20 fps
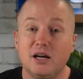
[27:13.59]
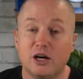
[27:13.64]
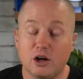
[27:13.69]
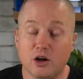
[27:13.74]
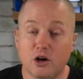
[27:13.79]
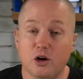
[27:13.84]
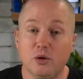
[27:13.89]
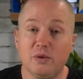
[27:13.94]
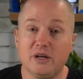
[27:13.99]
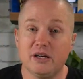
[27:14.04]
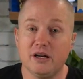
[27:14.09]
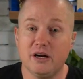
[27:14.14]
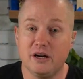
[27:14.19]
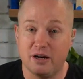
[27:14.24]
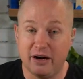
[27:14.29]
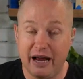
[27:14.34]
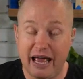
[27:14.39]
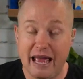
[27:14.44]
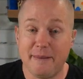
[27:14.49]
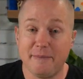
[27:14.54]
ACOMA
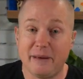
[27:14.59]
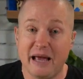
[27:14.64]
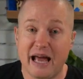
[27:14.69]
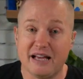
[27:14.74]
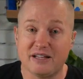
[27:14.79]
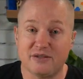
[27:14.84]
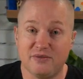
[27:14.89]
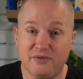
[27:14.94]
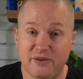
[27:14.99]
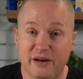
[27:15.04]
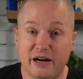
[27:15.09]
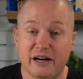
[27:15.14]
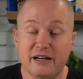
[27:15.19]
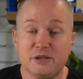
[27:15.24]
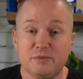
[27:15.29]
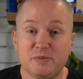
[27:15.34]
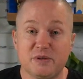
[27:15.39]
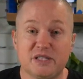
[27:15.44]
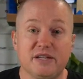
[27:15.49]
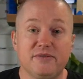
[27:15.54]
or AMCAS
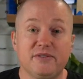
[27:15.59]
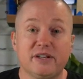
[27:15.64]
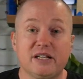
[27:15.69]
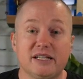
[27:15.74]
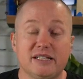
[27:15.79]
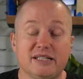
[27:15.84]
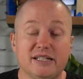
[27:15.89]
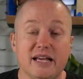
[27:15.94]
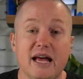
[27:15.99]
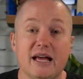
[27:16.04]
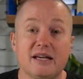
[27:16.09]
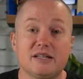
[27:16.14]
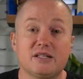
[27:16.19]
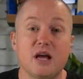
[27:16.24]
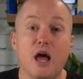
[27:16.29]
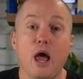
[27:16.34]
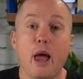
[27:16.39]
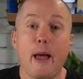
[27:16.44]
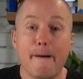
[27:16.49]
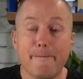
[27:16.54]
very specifically
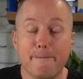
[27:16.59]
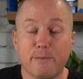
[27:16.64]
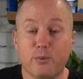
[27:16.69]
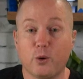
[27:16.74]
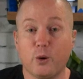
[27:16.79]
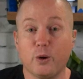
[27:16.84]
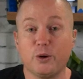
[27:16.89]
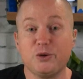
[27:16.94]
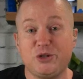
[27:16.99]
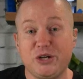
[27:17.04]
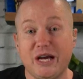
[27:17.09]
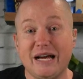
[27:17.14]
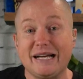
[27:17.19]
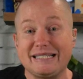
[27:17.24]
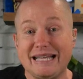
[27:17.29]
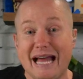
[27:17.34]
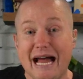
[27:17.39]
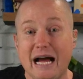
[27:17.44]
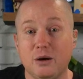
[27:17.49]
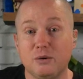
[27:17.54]
says
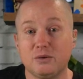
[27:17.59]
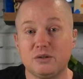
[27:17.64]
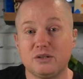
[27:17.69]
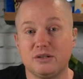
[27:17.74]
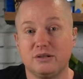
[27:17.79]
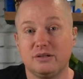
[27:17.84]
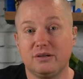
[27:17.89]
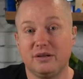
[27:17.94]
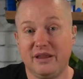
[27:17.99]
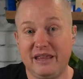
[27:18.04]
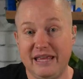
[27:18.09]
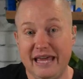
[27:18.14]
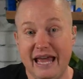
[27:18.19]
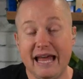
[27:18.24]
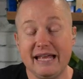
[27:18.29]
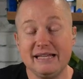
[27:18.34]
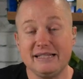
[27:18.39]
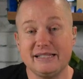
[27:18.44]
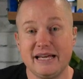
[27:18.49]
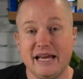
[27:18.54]
project out
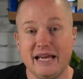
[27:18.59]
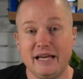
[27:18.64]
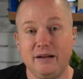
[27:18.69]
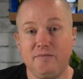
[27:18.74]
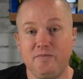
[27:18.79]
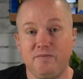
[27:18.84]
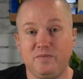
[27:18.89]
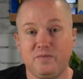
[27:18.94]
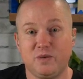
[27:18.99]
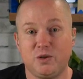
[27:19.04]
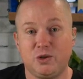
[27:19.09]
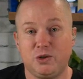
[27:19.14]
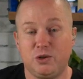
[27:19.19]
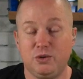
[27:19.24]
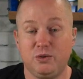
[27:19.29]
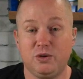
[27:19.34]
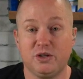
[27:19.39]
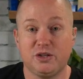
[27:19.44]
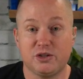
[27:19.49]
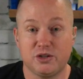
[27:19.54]
the end date
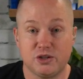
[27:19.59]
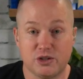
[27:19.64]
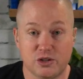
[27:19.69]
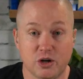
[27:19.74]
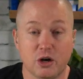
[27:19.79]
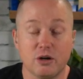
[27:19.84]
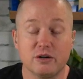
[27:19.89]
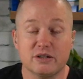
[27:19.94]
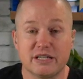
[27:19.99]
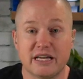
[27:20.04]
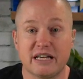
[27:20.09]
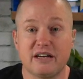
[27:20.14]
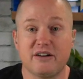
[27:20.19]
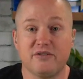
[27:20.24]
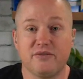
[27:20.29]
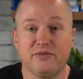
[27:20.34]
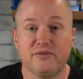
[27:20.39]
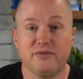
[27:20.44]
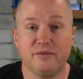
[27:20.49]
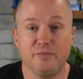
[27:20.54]
to the start date
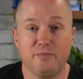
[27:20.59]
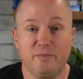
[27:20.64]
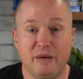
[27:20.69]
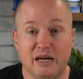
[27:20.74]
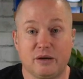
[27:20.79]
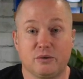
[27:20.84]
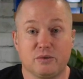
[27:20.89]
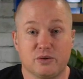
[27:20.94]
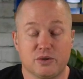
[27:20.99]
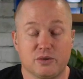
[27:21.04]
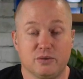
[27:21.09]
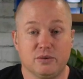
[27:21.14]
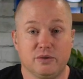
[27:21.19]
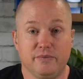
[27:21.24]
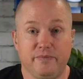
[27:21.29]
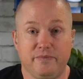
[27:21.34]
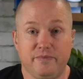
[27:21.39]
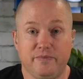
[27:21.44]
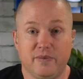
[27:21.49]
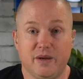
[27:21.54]
of medical
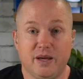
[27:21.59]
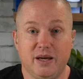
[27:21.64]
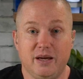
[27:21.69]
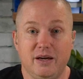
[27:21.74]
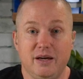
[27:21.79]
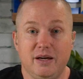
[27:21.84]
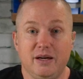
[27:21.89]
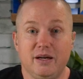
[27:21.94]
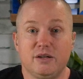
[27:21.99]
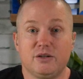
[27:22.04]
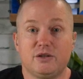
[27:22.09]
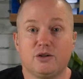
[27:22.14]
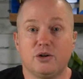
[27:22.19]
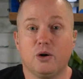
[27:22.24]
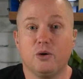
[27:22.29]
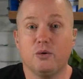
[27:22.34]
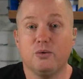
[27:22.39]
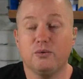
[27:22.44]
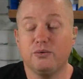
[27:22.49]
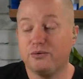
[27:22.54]
school.
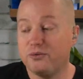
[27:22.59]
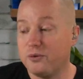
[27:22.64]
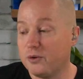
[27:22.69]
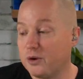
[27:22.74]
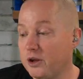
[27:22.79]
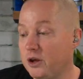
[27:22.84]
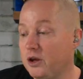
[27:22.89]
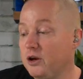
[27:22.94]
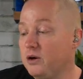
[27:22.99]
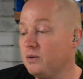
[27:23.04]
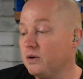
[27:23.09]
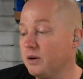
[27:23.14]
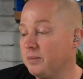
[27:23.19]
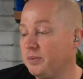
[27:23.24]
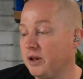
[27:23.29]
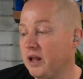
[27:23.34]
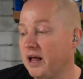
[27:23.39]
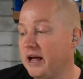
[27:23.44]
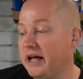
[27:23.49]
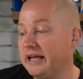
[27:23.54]
So for you
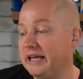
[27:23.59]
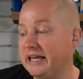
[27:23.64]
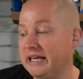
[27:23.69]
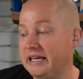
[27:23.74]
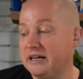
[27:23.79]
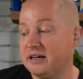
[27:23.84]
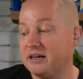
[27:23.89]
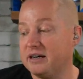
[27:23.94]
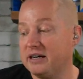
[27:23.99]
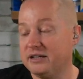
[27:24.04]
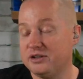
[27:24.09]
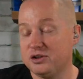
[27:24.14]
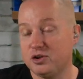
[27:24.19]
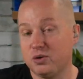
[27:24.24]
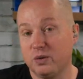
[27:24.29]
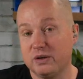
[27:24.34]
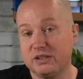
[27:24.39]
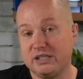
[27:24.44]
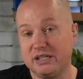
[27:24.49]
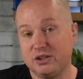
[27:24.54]
applying here in
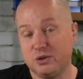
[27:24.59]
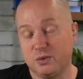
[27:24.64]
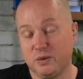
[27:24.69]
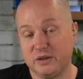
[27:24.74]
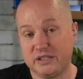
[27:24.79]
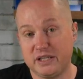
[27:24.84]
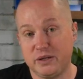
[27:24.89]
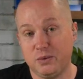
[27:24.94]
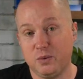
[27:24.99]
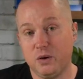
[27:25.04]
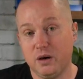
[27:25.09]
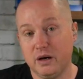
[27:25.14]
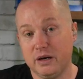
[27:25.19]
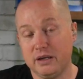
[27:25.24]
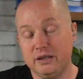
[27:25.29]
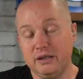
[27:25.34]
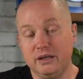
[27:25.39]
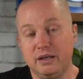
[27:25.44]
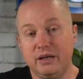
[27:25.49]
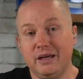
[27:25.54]

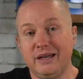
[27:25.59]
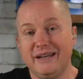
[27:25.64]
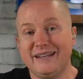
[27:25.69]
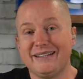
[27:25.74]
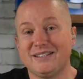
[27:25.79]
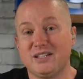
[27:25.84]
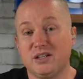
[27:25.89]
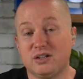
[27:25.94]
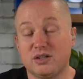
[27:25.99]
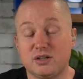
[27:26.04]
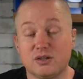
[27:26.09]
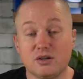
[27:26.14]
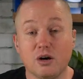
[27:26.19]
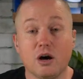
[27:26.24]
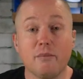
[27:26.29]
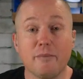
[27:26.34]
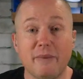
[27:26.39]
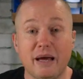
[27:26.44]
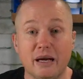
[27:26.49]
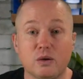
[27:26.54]
2021 to
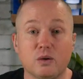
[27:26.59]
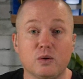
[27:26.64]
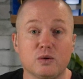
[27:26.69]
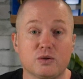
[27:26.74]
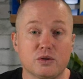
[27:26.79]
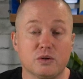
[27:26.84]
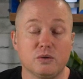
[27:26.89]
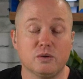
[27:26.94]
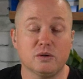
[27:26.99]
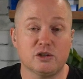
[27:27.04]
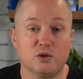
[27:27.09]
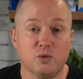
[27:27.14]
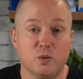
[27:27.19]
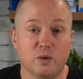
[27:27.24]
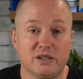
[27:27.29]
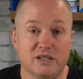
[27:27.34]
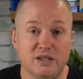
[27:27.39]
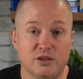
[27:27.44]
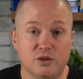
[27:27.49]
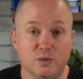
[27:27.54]
start medical school in
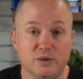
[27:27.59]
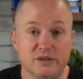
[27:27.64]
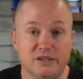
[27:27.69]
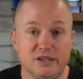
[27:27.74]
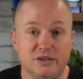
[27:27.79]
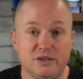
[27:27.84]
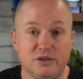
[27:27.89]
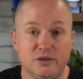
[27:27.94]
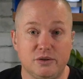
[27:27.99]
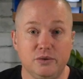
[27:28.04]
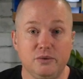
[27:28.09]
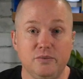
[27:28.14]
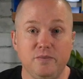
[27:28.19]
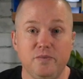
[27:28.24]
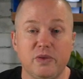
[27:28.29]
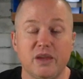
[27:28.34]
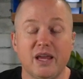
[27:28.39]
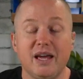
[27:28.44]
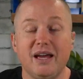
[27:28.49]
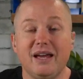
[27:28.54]
2022